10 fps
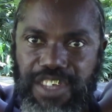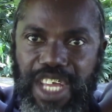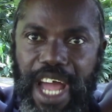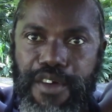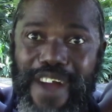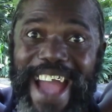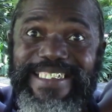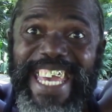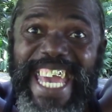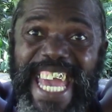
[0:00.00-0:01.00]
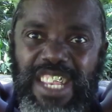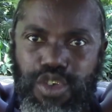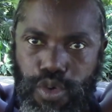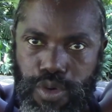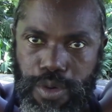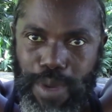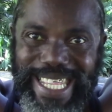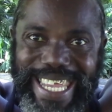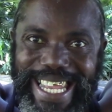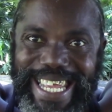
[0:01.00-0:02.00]
shall arise in you with
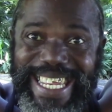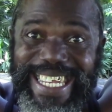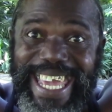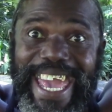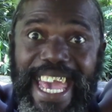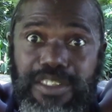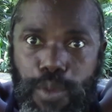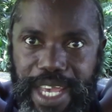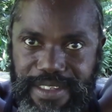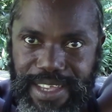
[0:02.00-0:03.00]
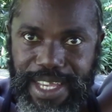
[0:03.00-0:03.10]
healing in his wings.